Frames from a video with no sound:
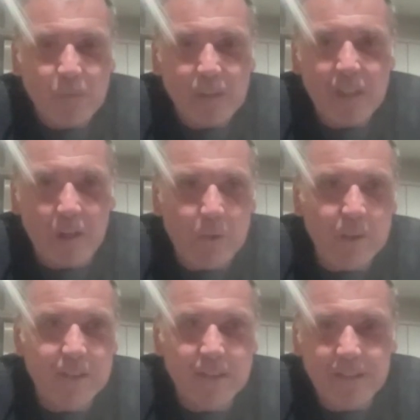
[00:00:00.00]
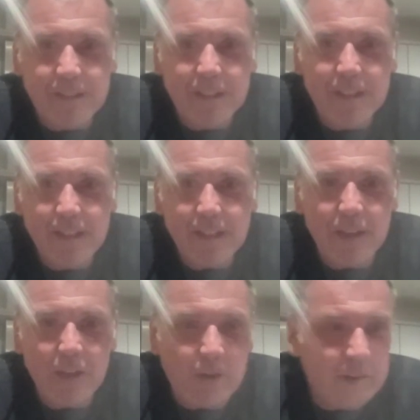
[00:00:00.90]
you
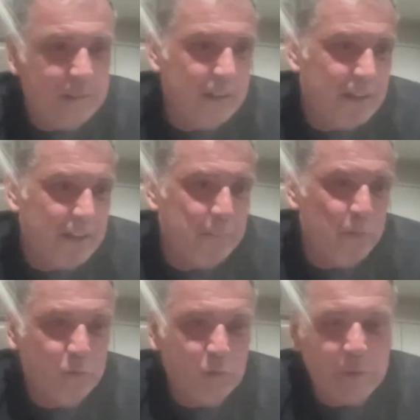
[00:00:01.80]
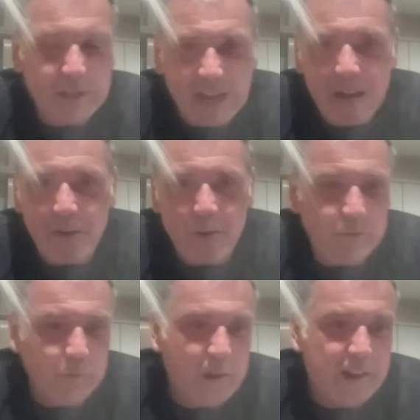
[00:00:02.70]
know, I moved up in the air and I
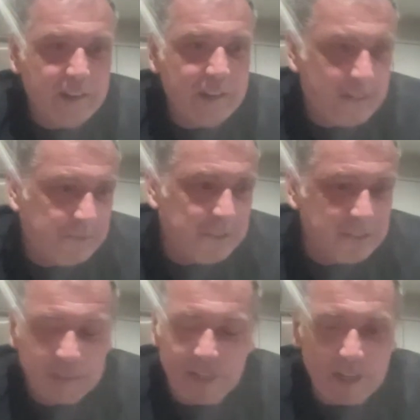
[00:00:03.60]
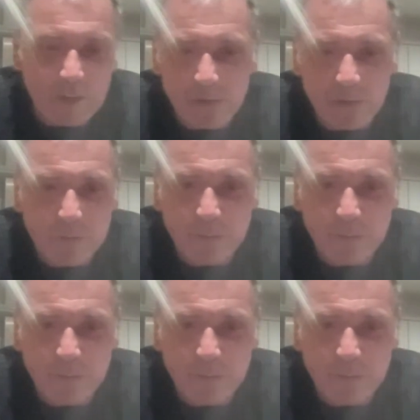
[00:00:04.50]
loved where I lived. And, you know, it